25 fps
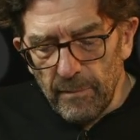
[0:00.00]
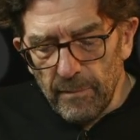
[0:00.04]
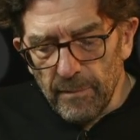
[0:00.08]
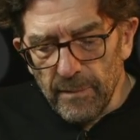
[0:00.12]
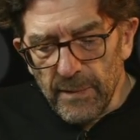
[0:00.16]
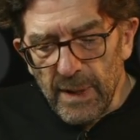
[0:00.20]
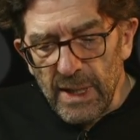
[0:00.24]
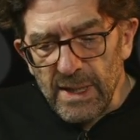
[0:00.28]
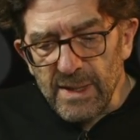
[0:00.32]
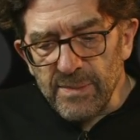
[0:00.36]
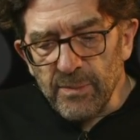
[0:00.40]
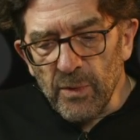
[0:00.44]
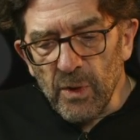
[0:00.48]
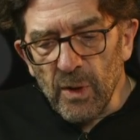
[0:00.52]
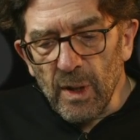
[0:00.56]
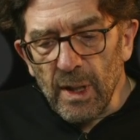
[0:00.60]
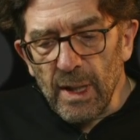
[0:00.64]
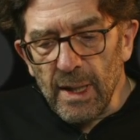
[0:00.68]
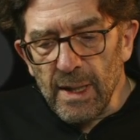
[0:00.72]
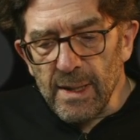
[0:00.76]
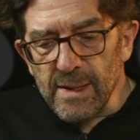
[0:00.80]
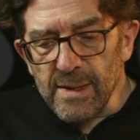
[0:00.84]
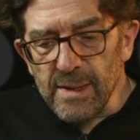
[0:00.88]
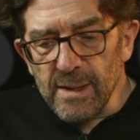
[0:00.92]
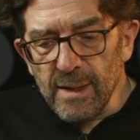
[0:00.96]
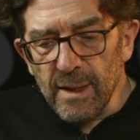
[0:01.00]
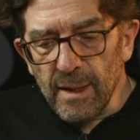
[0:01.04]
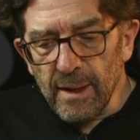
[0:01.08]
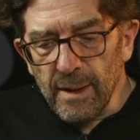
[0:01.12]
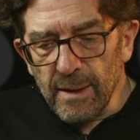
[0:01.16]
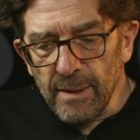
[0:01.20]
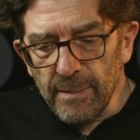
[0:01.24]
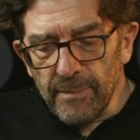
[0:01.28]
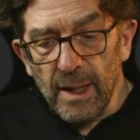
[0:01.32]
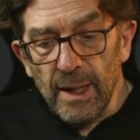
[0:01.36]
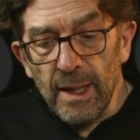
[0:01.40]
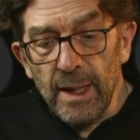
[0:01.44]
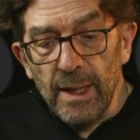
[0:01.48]
That's more or less
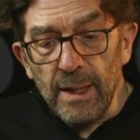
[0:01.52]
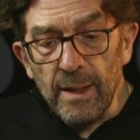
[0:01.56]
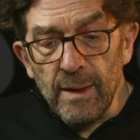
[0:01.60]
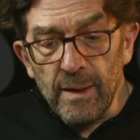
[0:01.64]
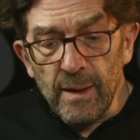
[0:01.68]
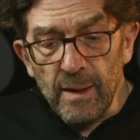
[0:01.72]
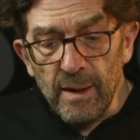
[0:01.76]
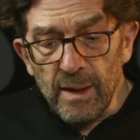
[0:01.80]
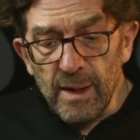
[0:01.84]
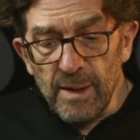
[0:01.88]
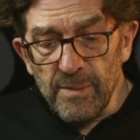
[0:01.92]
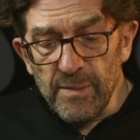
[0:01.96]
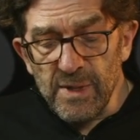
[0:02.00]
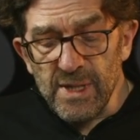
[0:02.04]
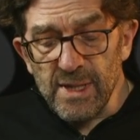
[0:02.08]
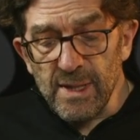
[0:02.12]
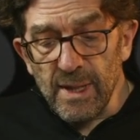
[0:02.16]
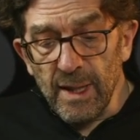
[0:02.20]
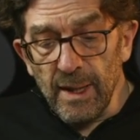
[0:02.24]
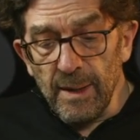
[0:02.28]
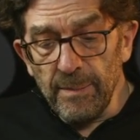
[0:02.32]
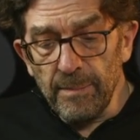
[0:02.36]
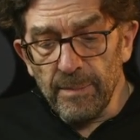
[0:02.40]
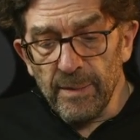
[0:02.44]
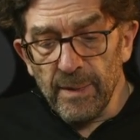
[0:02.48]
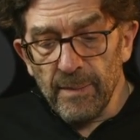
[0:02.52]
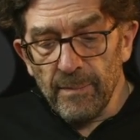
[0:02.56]
the interim step.